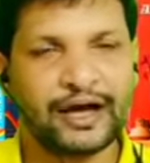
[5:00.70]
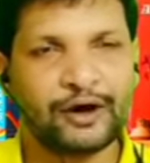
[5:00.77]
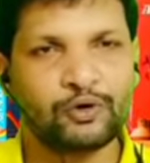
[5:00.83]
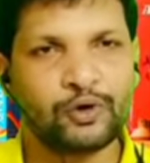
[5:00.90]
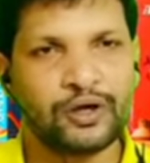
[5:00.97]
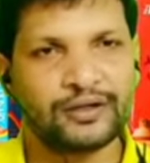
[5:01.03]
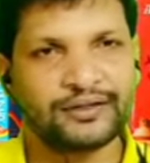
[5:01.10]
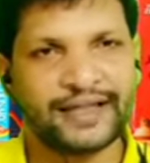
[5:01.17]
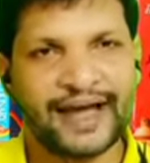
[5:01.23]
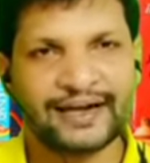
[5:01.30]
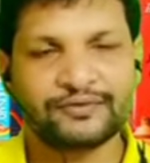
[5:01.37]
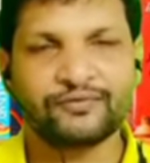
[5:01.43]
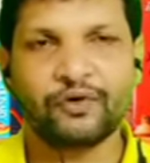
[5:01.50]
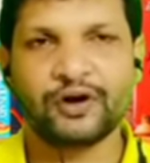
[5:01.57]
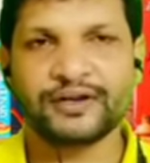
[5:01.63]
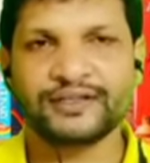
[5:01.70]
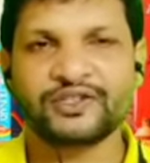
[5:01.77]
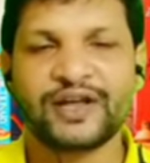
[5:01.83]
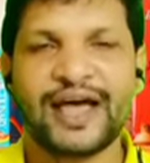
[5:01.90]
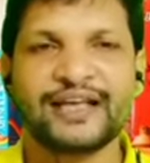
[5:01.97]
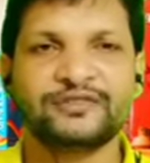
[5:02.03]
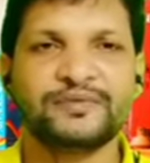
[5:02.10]
and now that
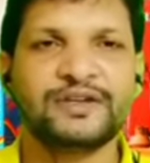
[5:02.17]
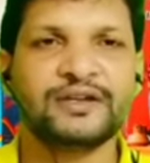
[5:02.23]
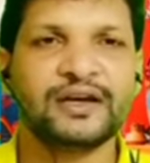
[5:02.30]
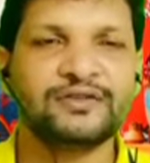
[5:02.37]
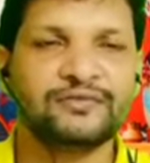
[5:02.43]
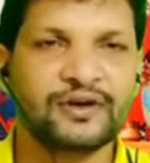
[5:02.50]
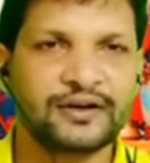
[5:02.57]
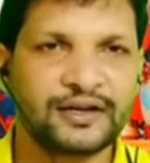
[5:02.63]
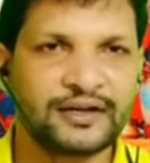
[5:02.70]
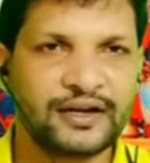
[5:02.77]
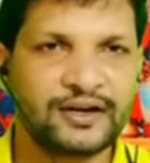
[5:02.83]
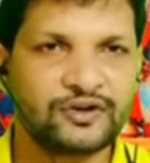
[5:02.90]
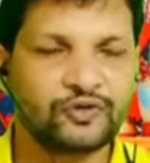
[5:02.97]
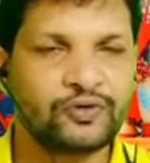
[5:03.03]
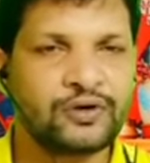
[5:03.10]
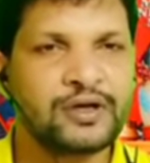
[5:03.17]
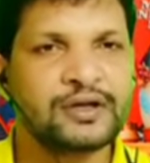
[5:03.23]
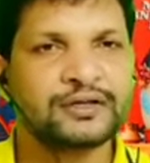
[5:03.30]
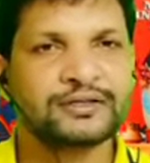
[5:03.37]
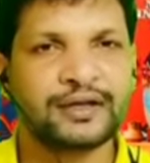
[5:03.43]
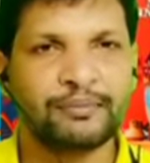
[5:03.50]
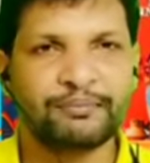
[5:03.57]
forest has been converted
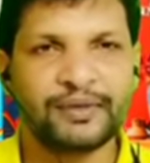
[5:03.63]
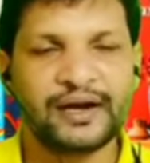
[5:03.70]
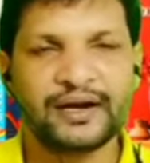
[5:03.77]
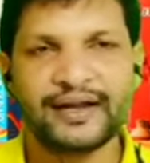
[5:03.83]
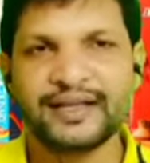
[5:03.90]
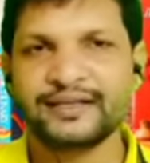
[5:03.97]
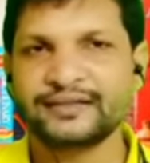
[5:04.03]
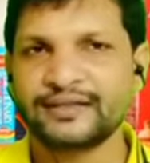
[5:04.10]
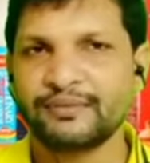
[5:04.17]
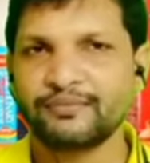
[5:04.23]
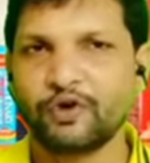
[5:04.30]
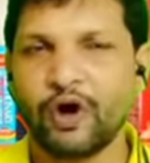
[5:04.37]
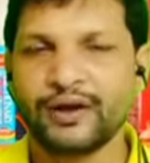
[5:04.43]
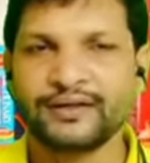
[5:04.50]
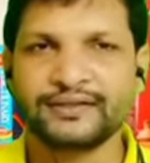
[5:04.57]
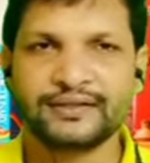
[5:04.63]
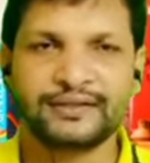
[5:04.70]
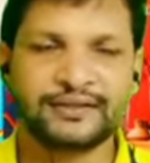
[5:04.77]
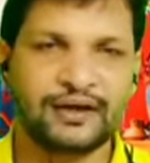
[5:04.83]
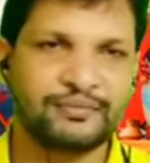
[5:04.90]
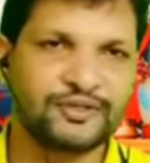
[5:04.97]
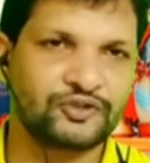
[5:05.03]
into some buildings, some
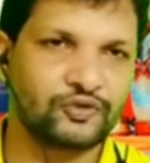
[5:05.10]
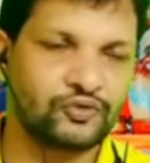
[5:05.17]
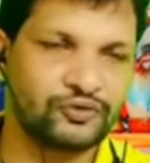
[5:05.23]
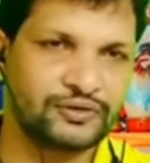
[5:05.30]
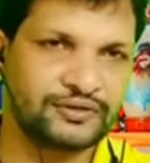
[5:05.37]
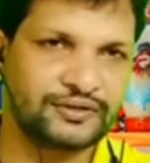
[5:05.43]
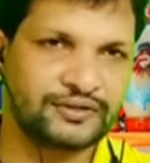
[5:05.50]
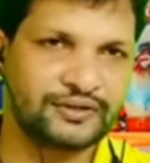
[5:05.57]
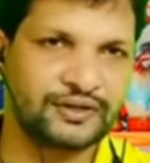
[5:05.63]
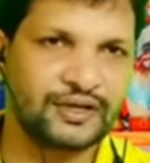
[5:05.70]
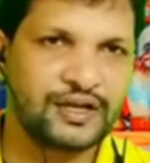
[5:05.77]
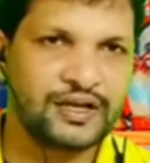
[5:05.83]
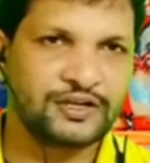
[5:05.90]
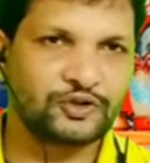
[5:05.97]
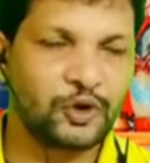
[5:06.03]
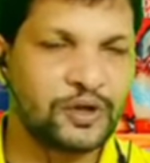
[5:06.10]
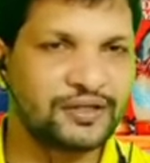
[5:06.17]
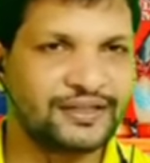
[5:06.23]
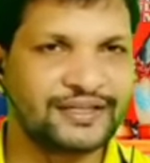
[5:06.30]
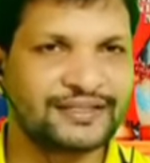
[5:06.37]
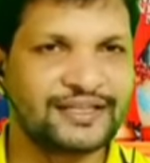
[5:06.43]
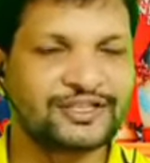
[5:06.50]
colleges, some schools.
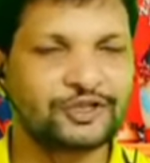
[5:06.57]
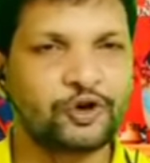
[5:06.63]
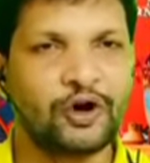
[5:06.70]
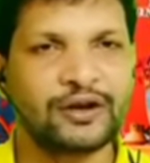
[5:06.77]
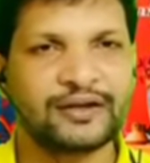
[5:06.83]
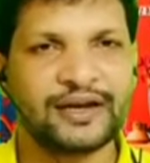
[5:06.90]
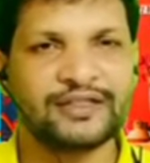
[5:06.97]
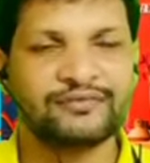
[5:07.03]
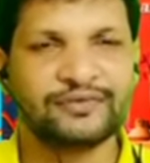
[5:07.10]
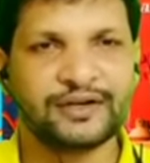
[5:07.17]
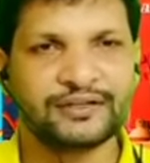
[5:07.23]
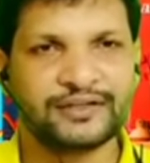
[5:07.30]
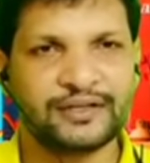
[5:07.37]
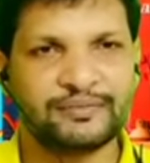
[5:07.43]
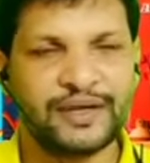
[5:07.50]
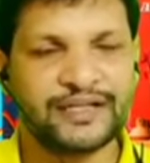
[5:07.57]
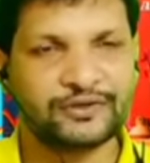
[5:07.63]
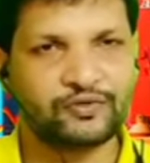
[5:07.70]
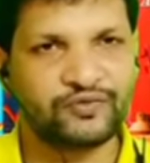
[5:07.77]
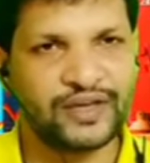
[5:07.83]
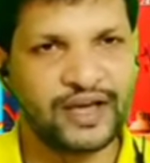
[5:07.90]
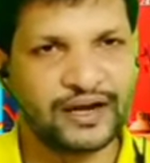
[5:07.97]
So this is called conversion,
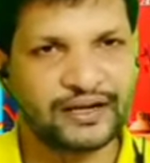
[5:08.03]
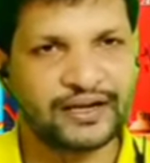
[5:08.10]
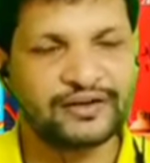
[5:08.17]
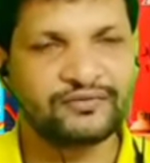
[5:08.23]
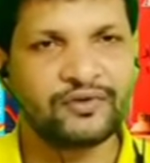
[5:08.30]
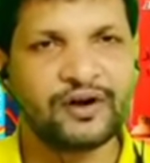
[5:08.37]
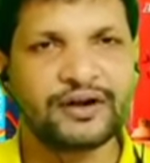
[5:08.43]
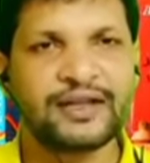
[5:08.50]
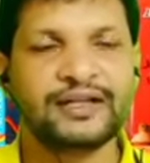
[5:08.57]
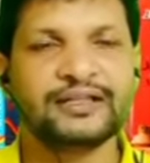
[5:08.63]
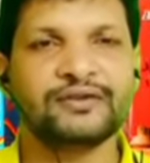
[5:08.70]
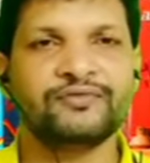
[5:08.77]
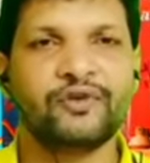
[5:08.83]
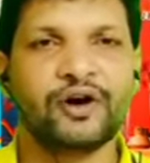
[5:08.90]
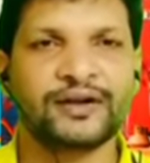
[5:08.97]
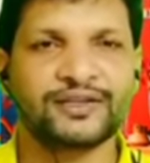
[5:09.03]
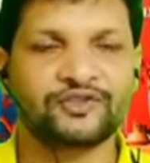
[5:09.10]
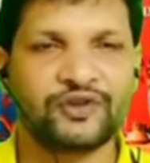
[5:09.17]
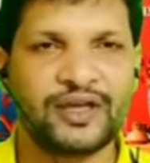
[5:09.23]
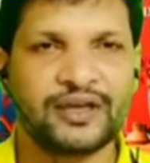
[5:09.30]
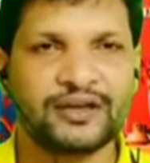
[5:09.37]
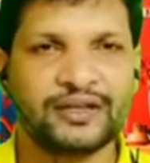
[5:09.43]
means we are converting the
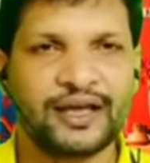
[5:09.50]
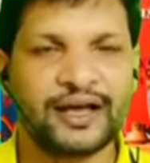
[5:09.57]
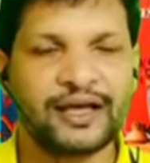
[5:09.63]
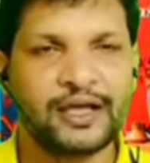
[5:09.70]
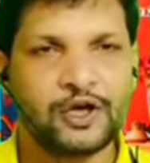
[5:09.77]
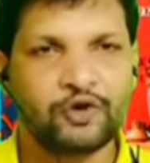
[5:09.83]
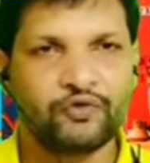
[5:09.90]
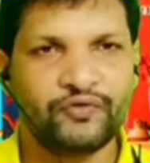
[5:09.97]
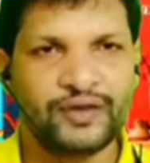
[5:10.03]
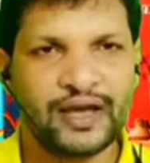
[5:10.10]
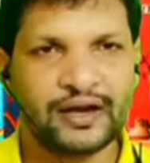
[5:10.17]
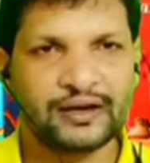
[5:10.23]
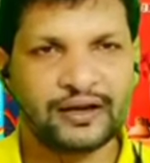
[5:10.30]
forest area,